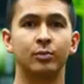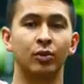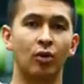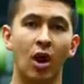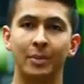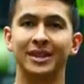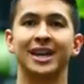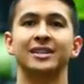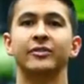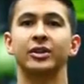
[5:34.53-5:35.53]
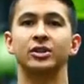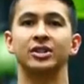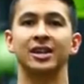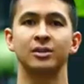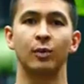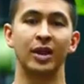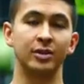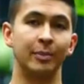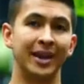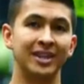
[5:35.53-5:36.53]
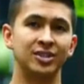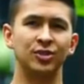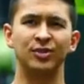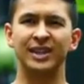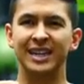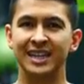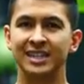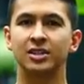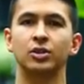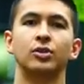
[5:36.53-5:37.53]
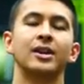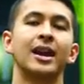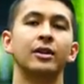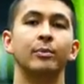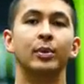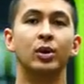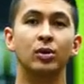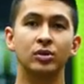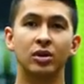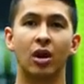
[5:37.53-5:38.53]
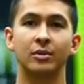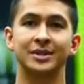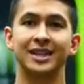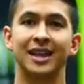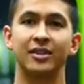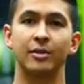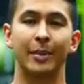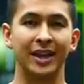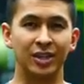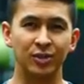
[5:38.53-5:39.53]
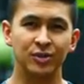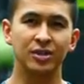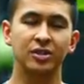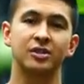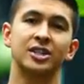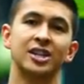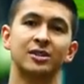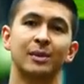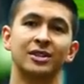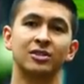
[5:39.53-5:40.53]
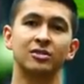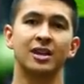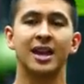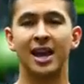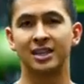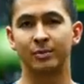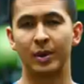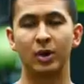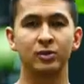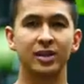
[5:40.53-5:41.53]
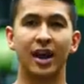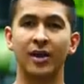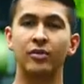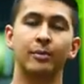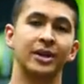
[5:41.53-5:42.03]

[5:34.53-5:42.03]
properly activate your chest while you bench, you need to learn how to pull your arms together by using your chest muscles as opposed to other